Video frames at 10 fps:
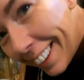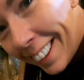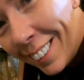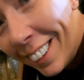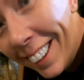
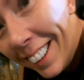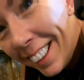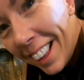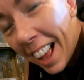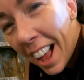Here you are.
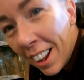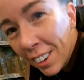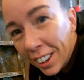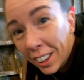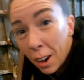
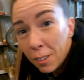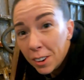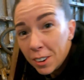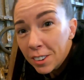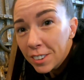I'm gonna go
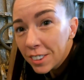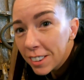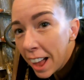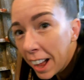and